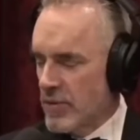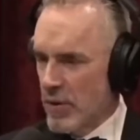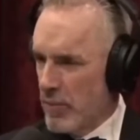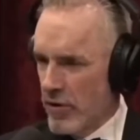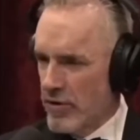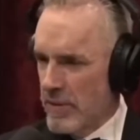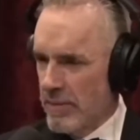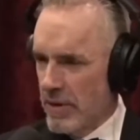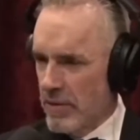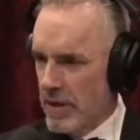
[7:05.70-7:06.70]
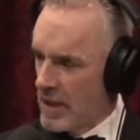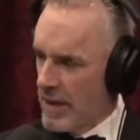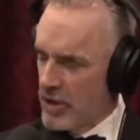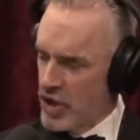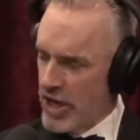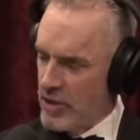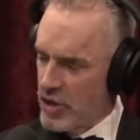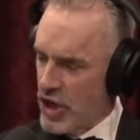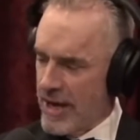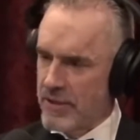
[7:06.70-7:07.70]
what bothers me about the climate change
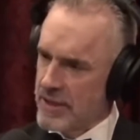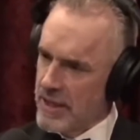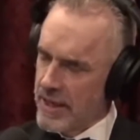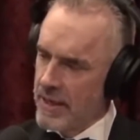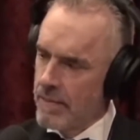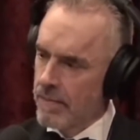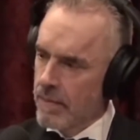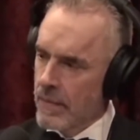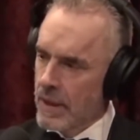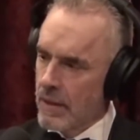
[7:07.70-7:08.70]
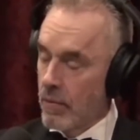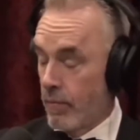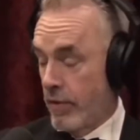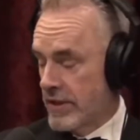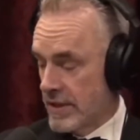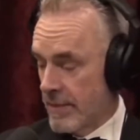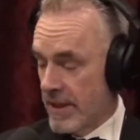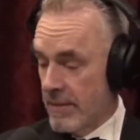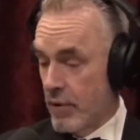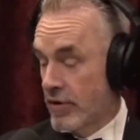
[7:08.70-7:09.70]
types. It's like, this is something
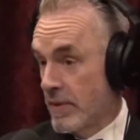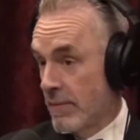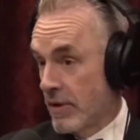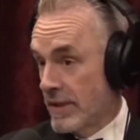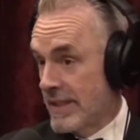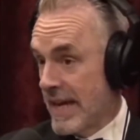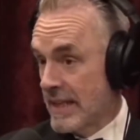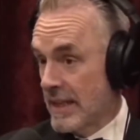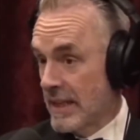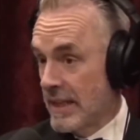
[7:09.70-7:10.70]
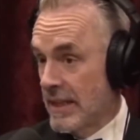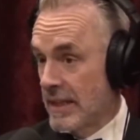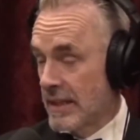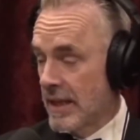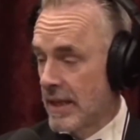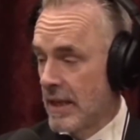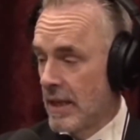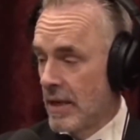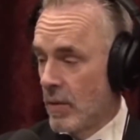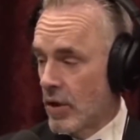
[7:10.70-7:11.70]
that bothers me about it technically. It's like,
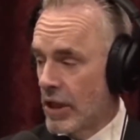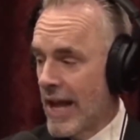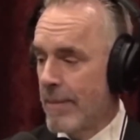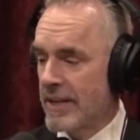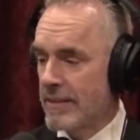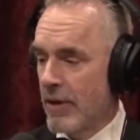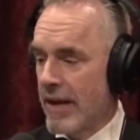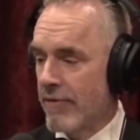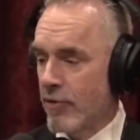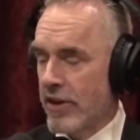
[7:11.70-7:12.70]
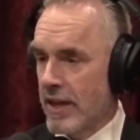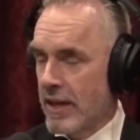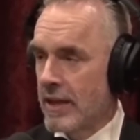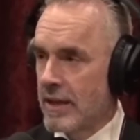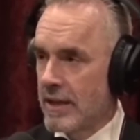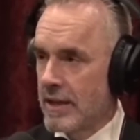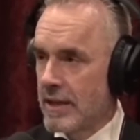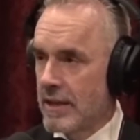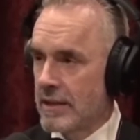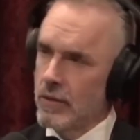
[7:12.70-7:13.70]
well, climate is about everything.
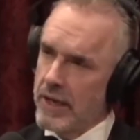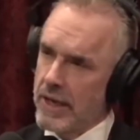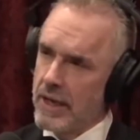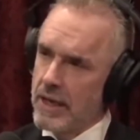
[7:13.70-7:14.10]
So okay.